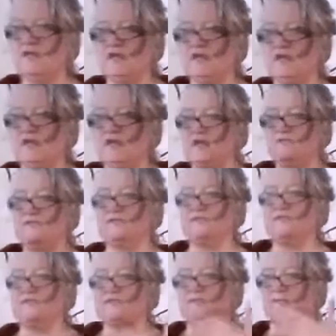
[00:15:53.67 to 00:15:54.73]
often
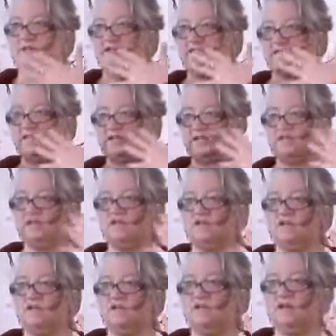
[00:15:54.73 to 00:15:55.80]
in
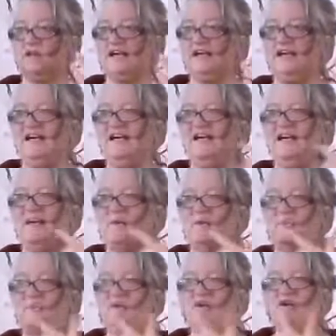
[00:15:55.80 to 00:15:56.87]
meditation, we
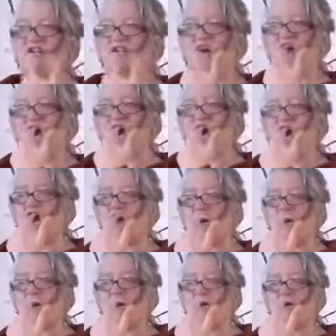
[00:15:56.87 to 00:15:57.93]
put
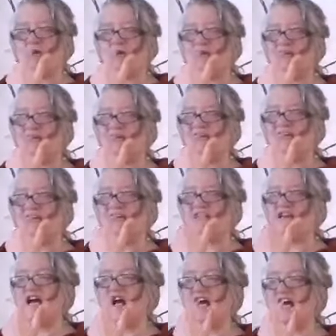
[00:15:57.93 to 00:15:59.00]
our
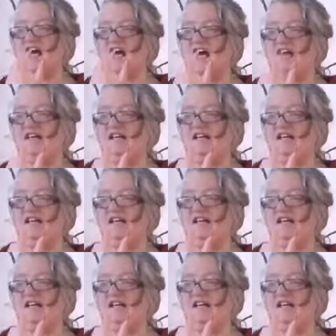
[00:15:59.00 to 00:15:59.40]
tongue